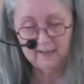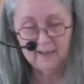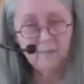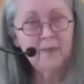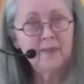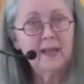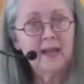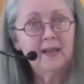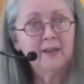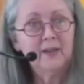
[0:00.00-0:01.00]
And with
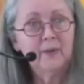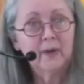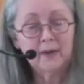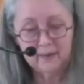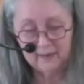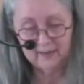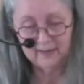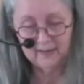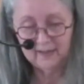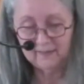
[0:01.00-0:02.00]
that, you are
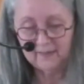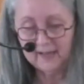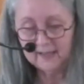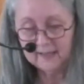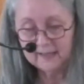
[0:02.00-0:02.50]
invited